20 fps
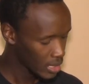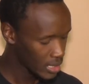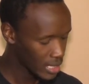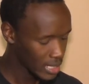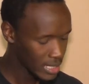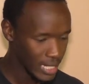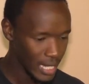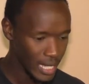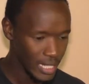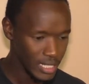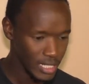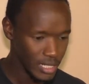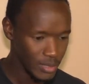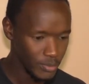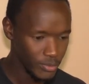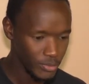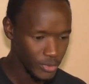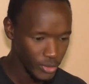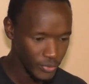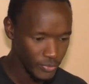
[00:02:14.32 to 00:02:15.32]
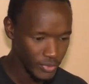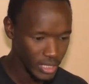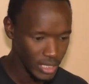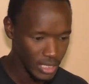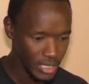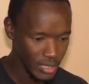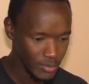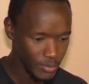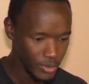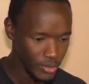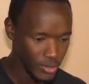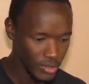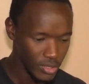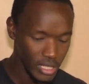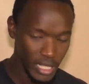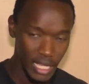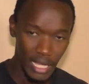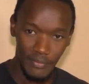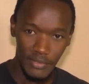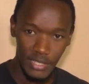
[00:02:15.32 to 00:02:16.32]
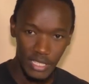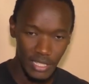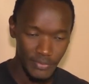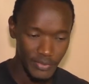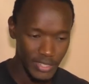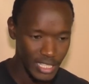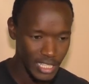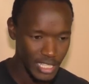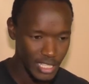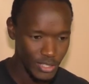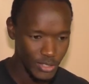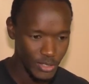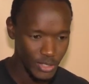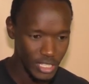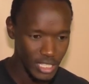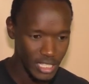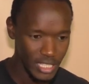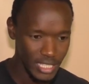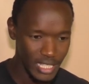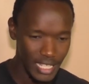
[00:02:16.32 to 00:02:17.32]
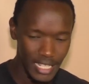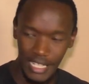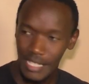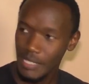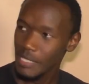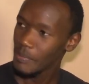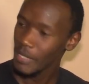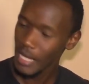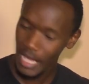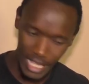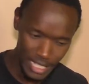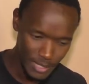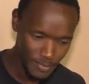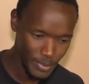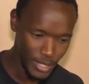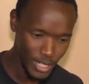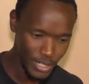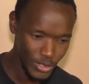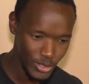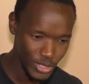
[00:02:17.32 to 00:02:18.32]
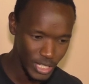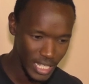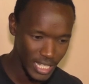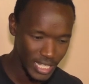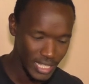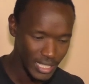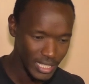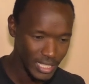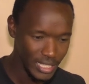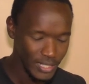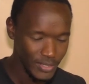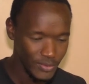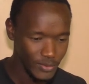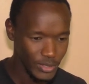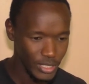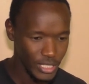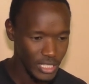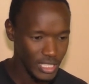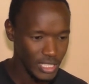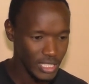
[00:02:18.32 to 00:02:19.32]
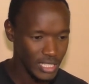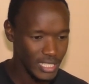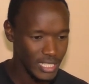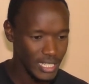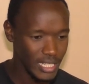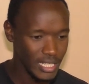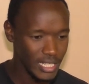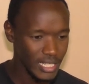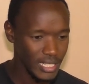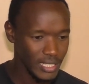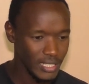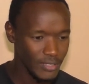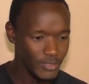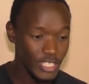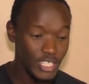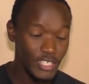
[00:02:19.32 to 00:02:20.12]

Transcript: that has removed it because I have a 7 days notice. And as per today, which is Friday,